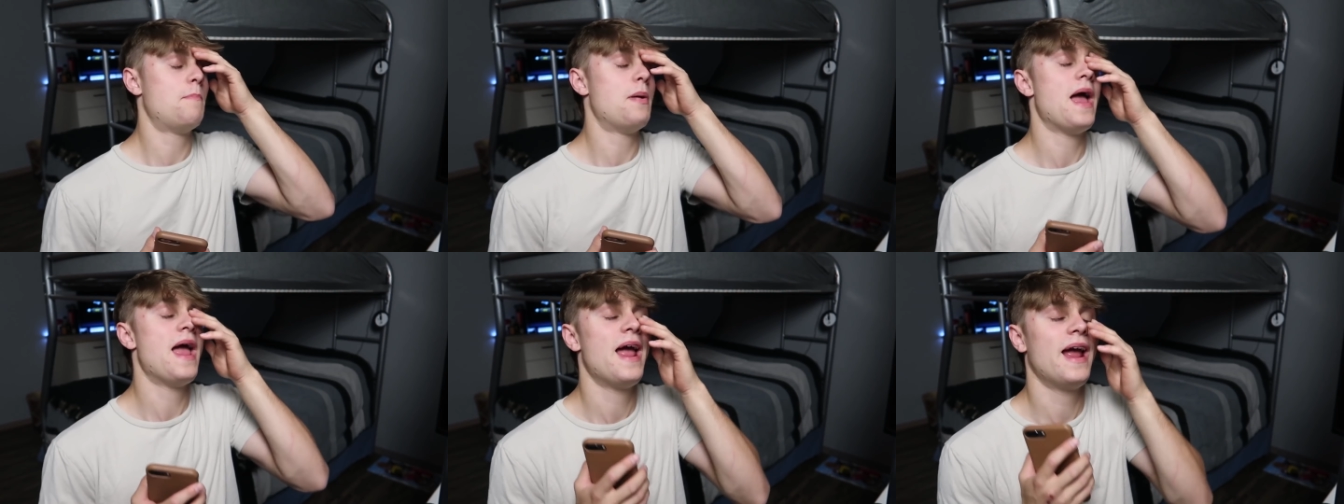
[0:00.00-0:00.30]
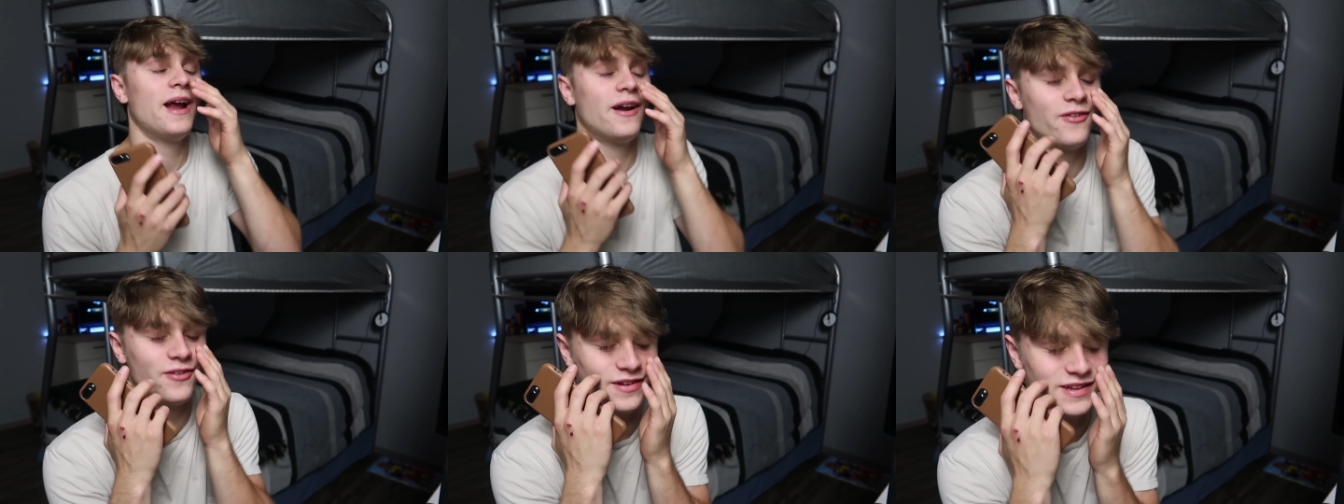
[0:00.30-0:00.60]

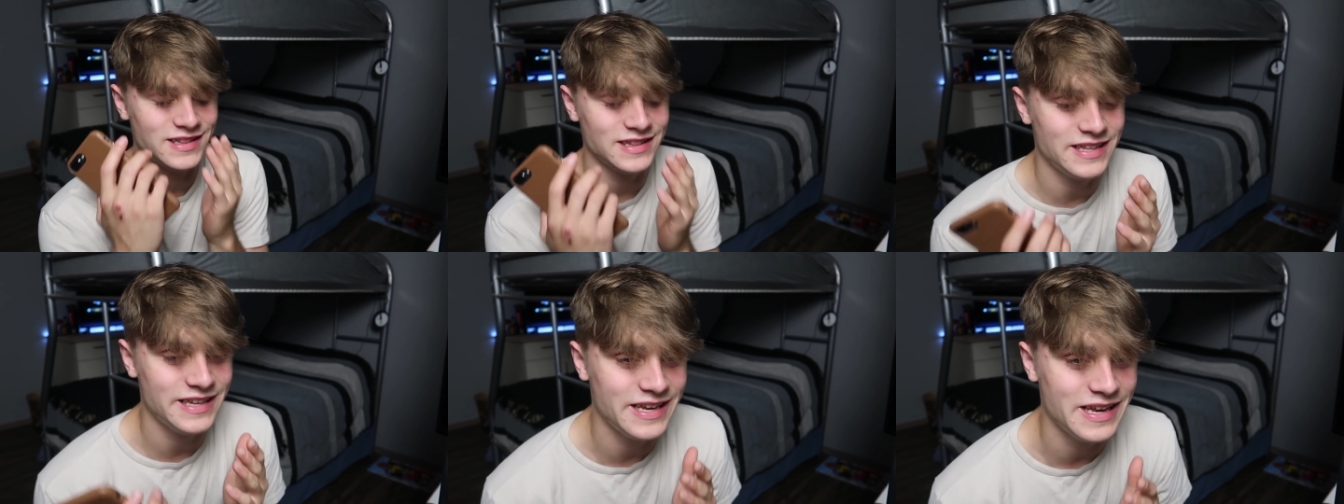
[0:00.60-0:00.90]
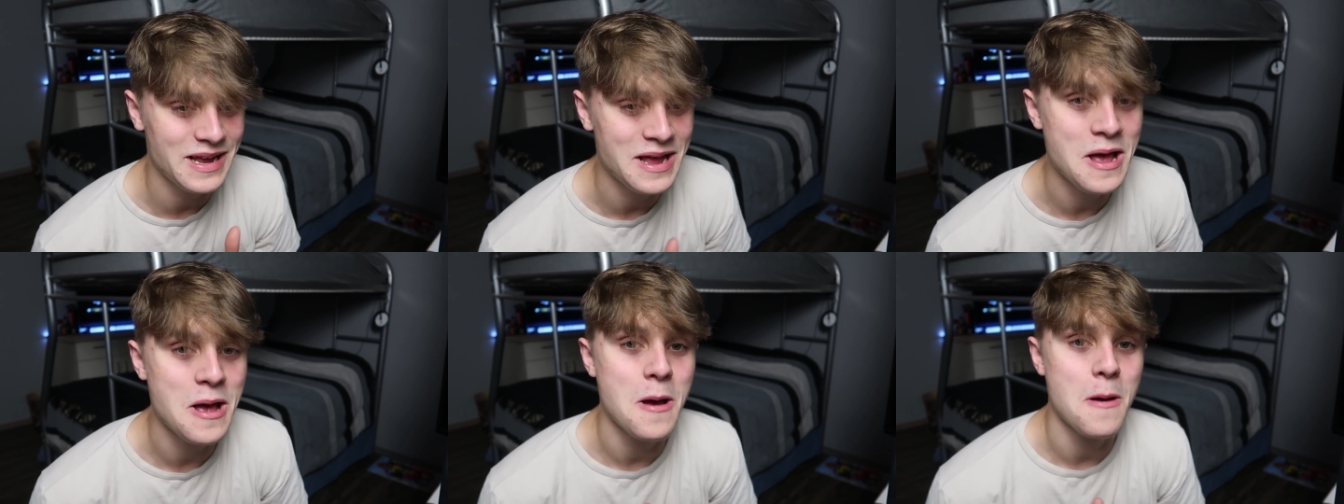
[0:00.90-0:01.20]

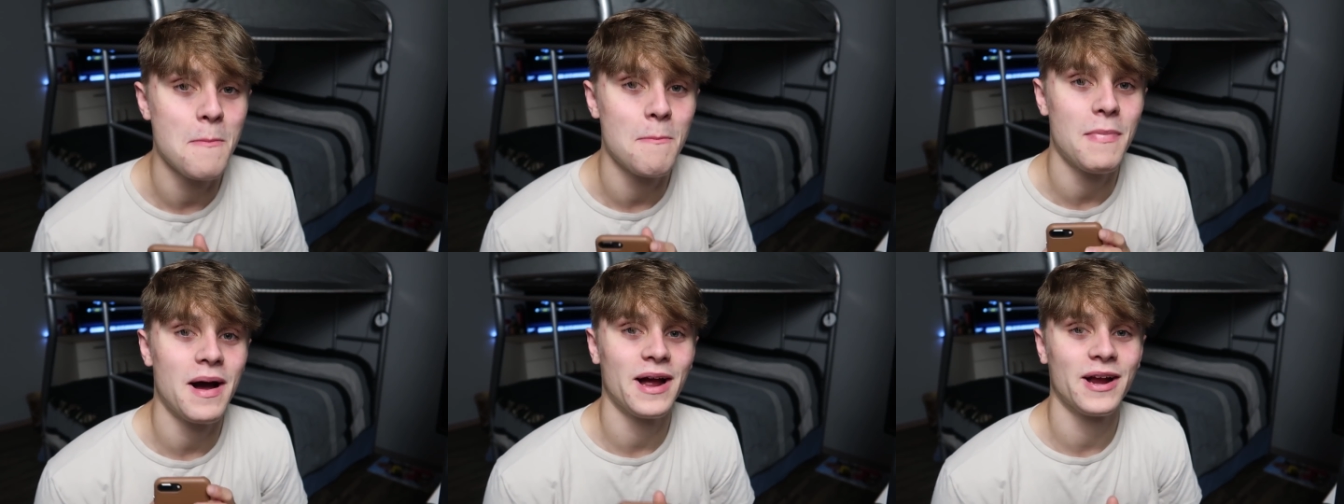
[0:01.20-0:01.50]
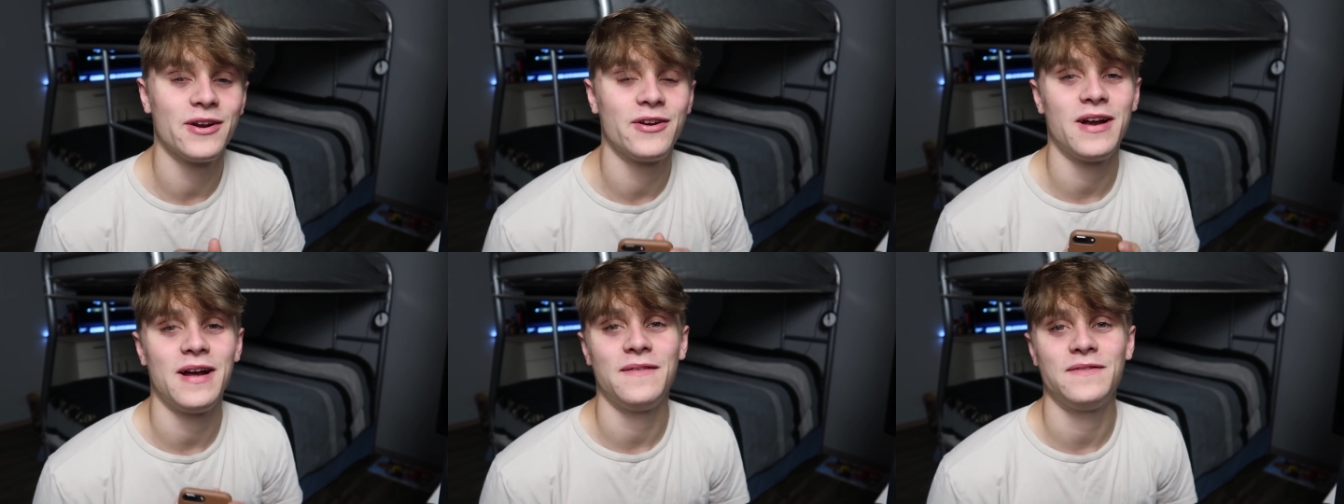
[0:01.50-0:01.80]
Apparently,
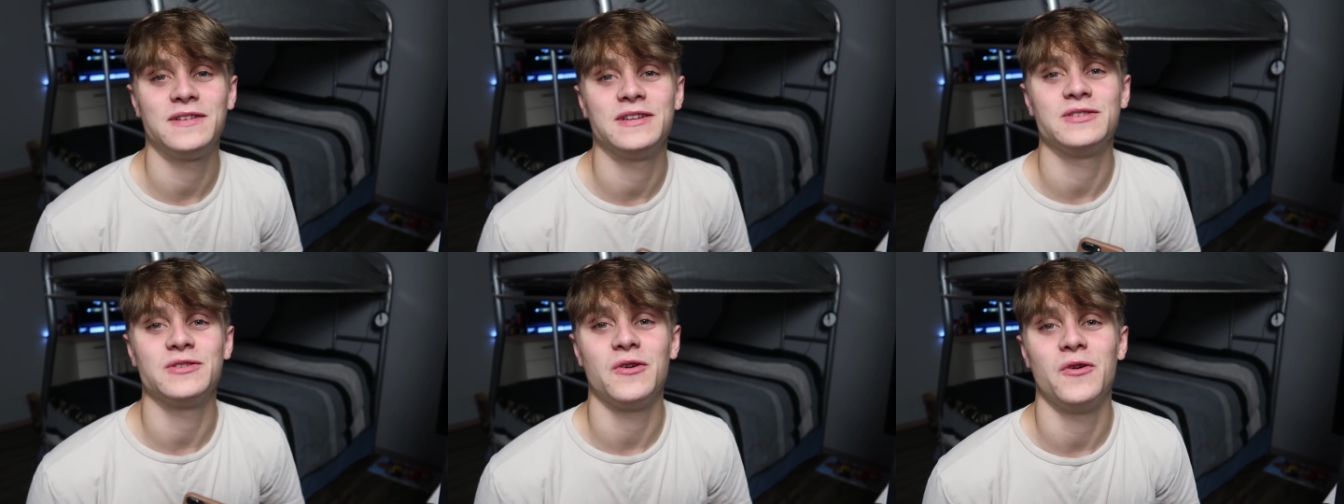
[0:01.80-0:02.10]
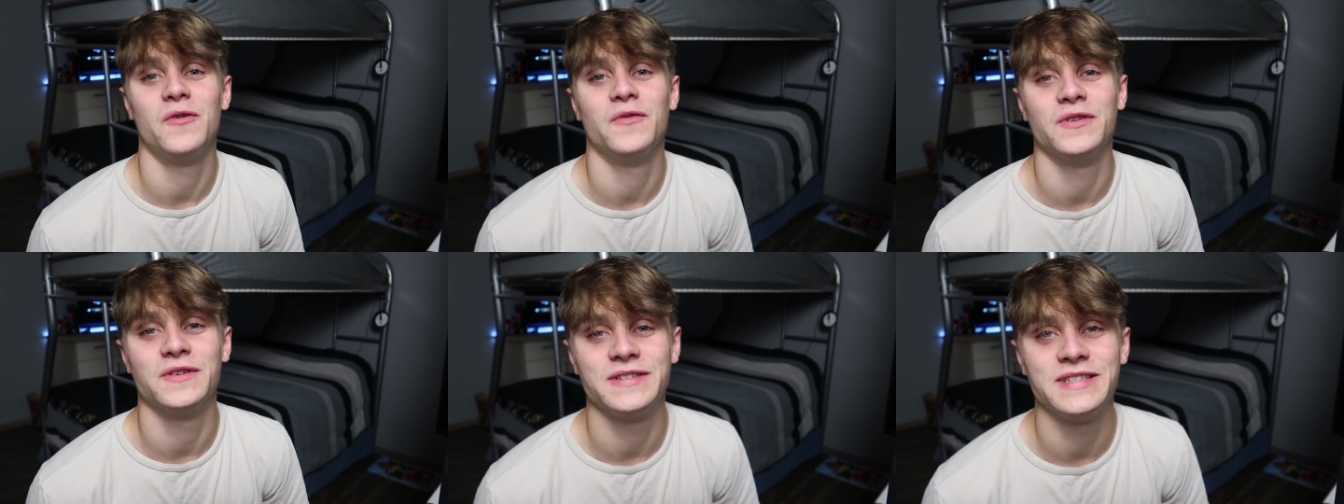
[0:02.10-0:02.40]
Minecraft is
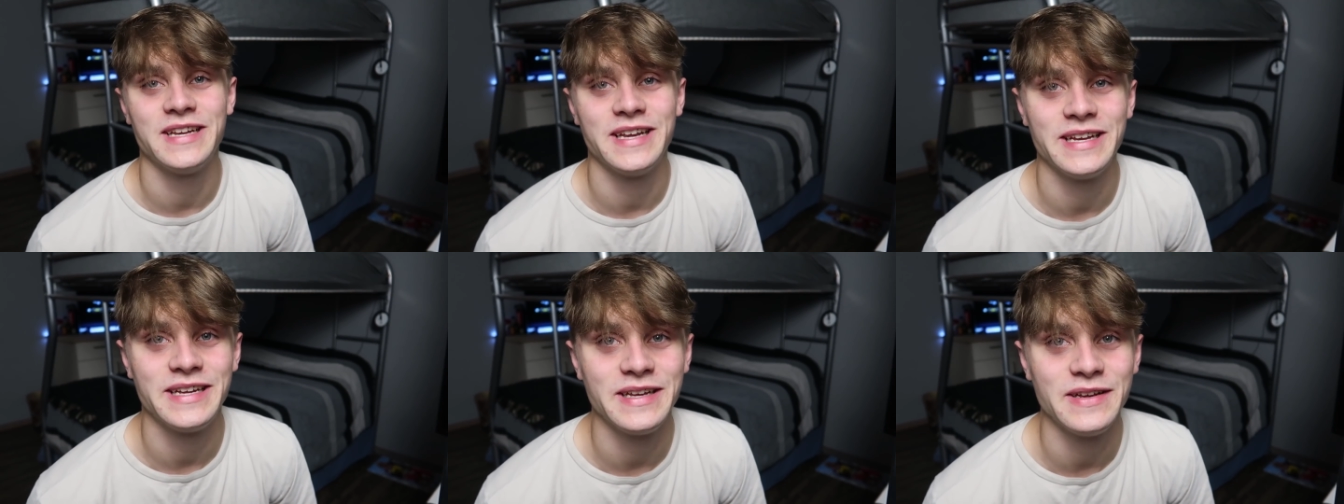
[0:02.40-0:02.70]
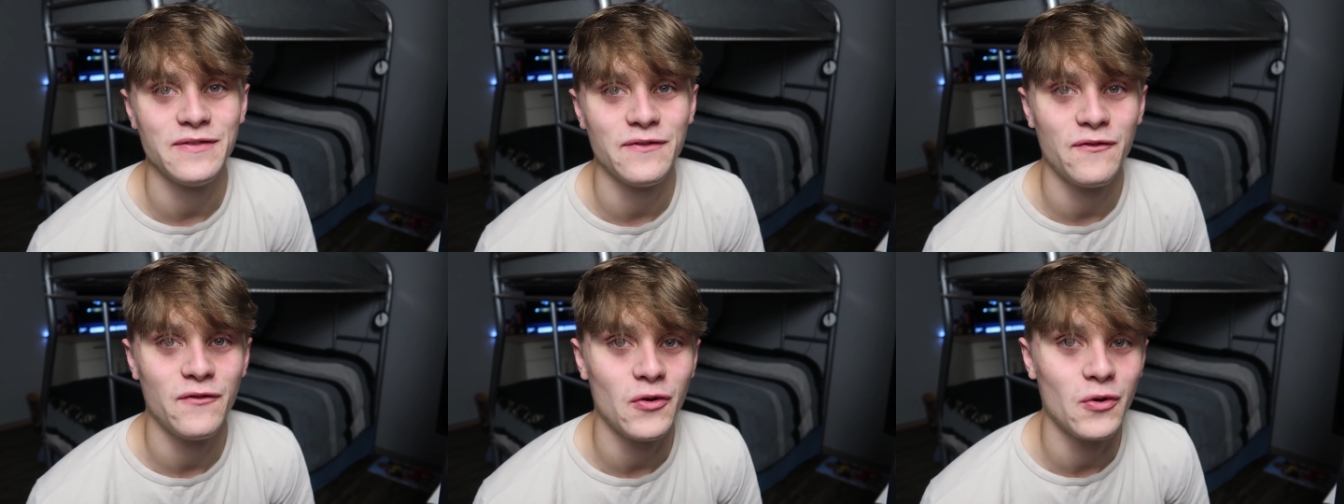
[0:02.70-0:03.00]

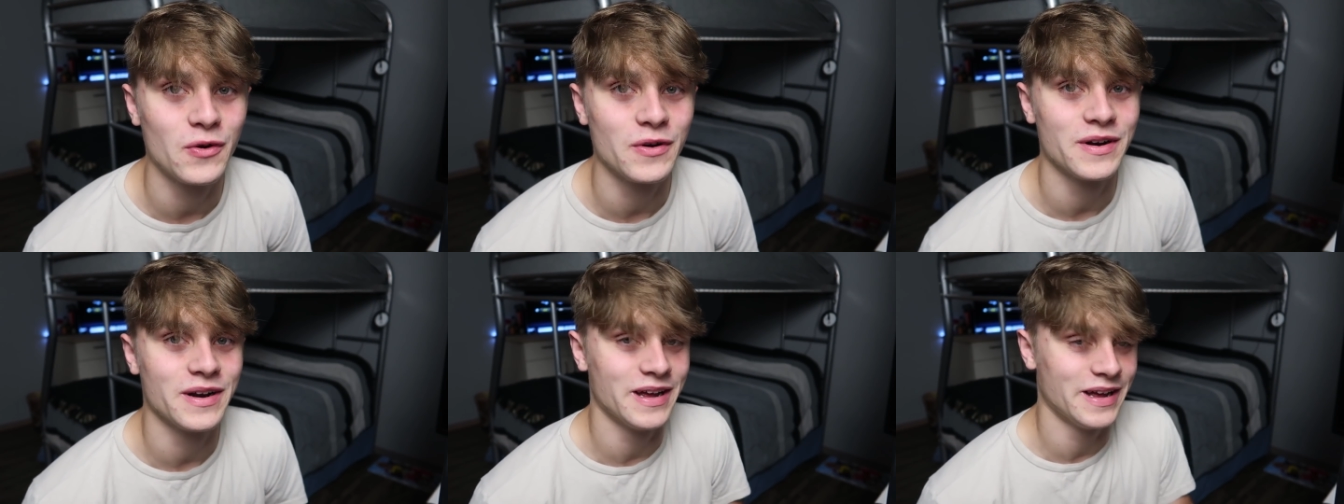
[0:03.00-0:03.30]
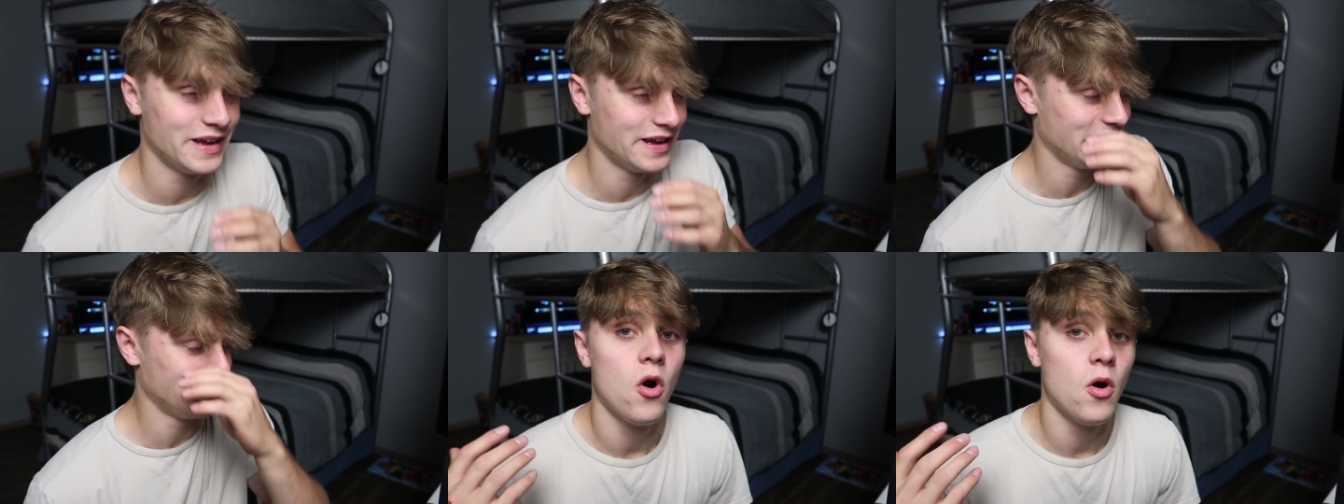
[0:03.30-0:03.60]
overtaking Fortnite.